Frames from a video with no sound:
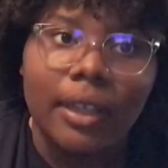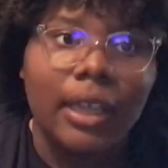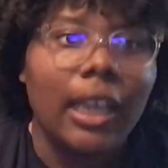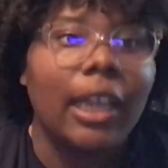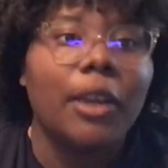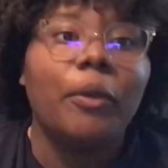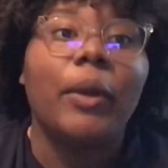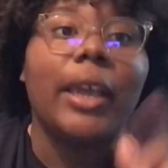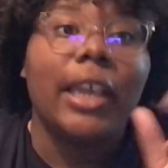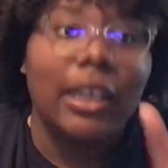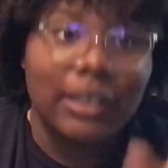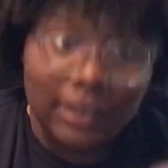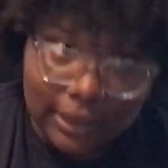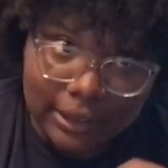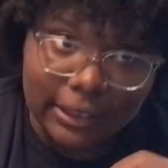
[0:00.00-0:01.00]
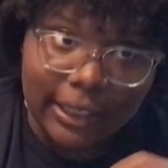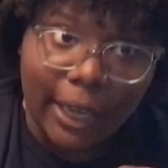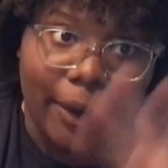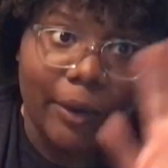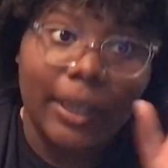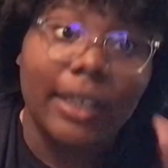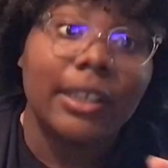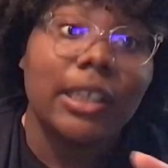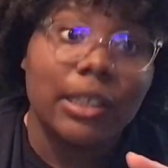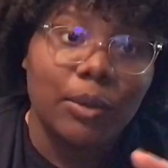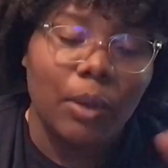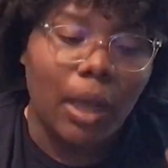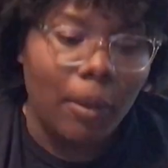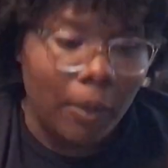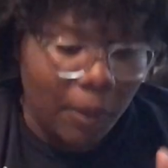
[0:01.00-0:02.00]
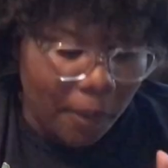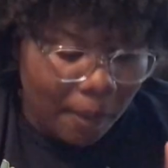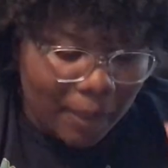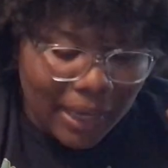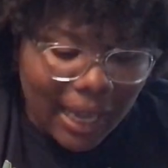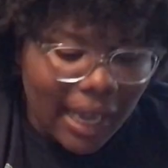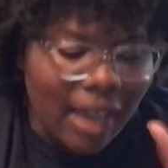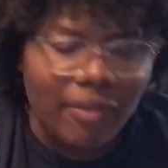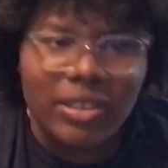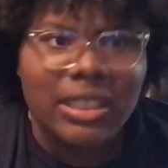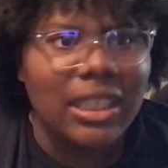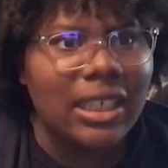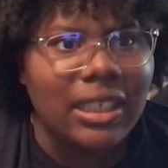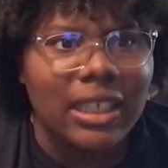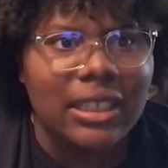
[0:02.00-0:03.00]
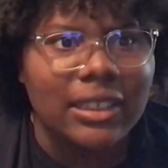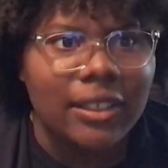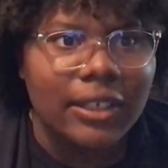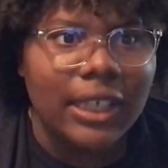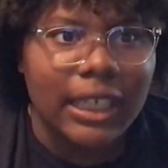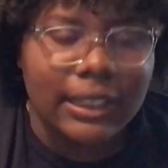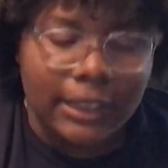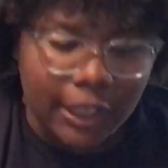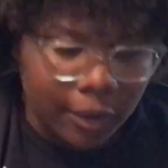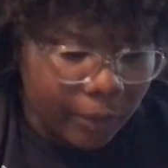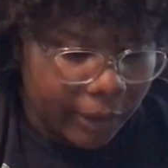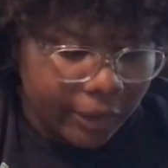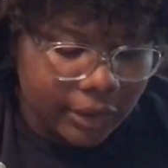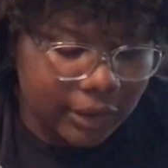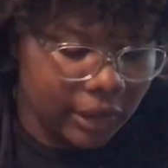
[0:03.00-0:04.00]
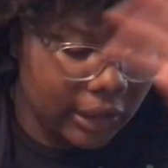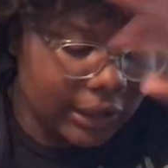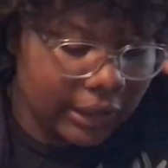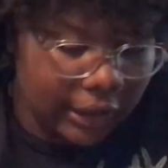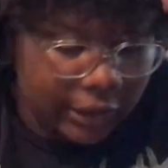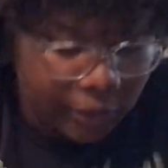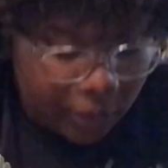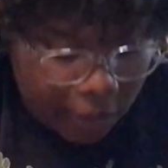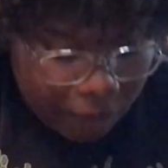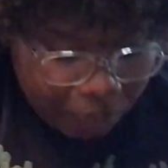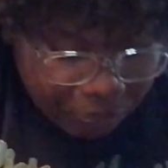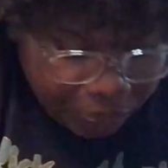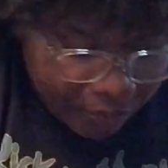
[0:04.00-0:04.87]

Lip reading: Anyway, it's discounted, and that's what I want. But I haven't seen these little kits anywhere, so let's get to it.